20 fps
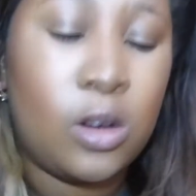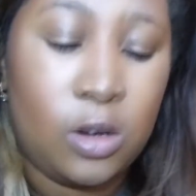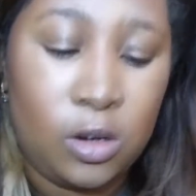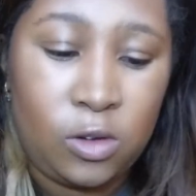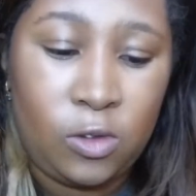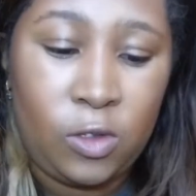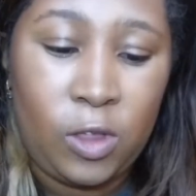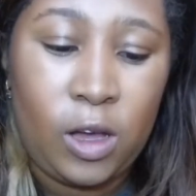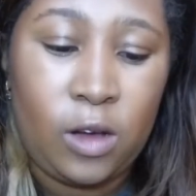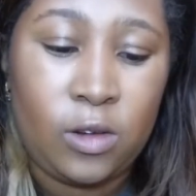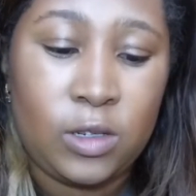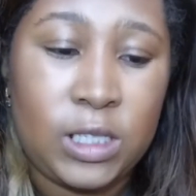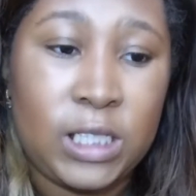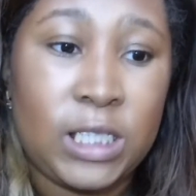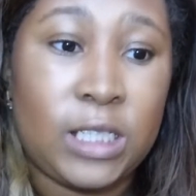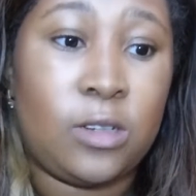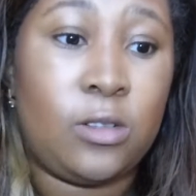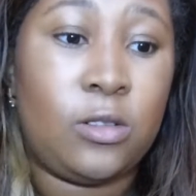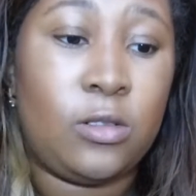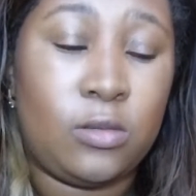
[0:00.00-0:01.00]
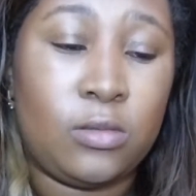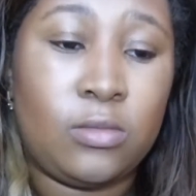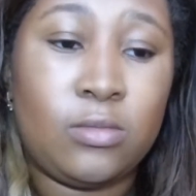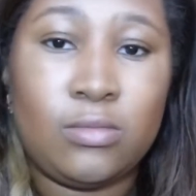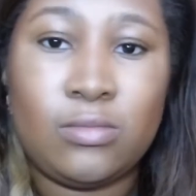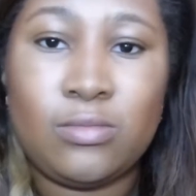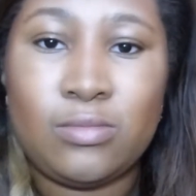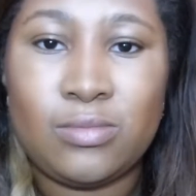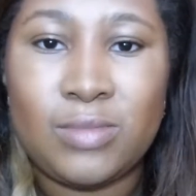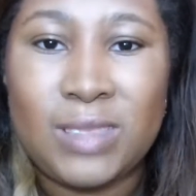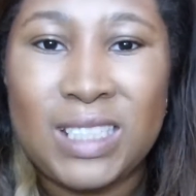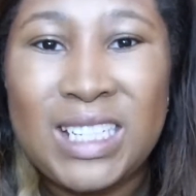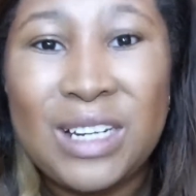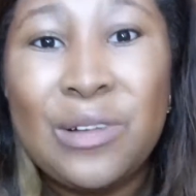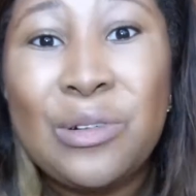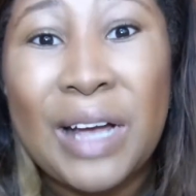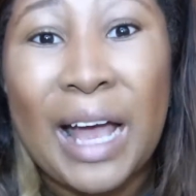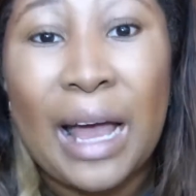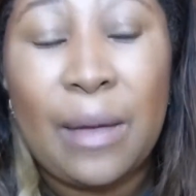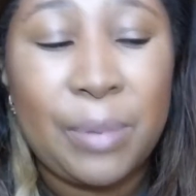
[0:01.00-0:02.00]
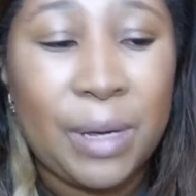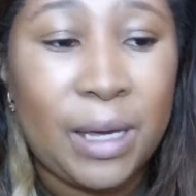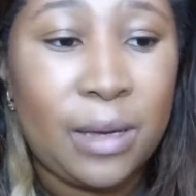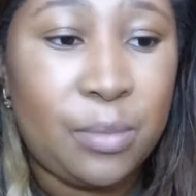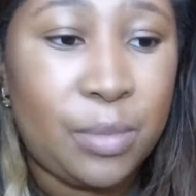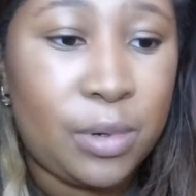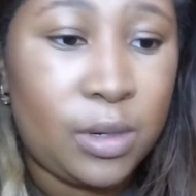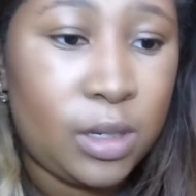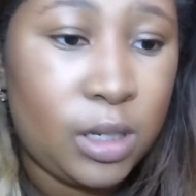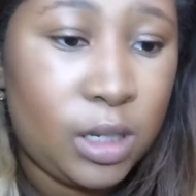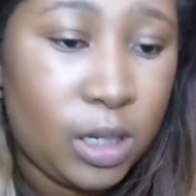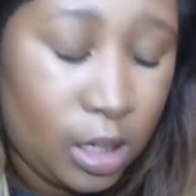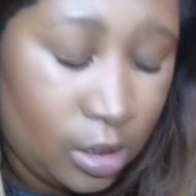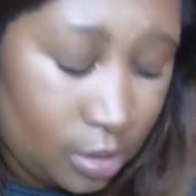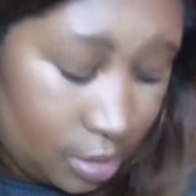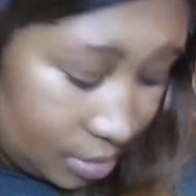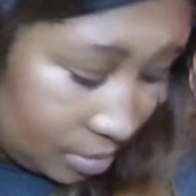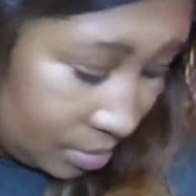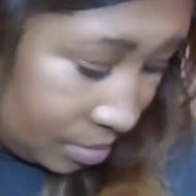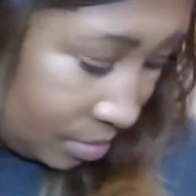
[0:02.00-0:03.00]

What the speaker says: although still gappy, but you know.